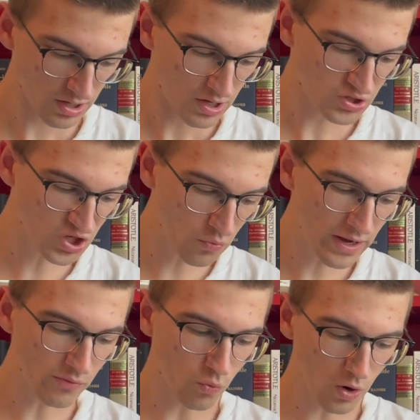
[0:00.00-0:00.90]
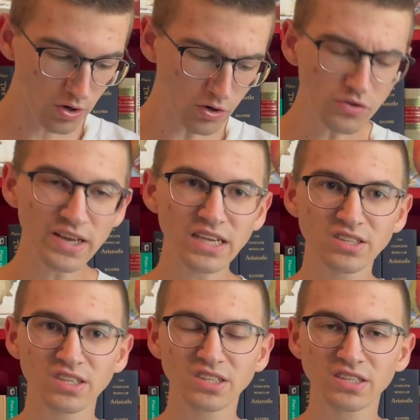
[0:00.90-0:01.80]
So when world is
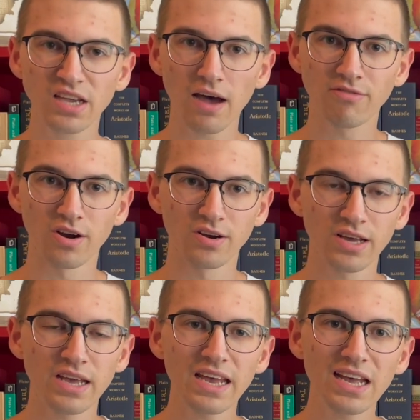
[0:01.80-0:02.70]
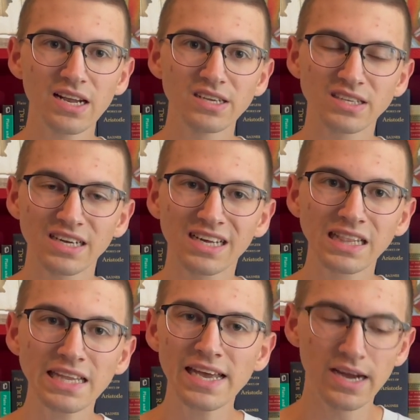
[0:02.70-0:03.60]
discovered, it is
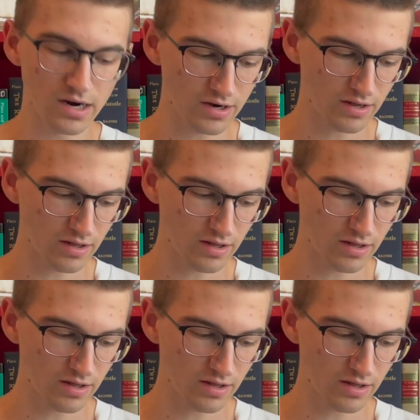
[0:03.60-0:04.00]
cleared,